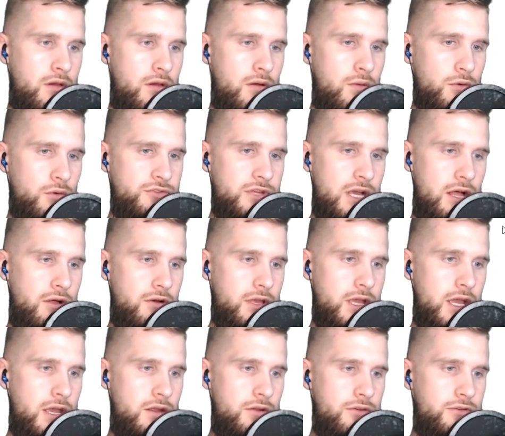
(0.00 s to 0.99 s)
was
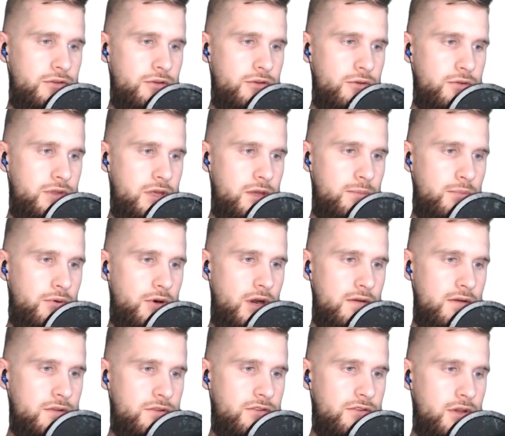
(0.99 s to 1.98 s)
allocated to the
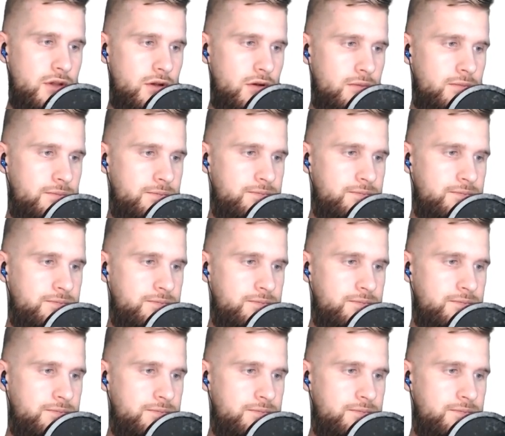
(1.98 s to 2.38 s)
private sale.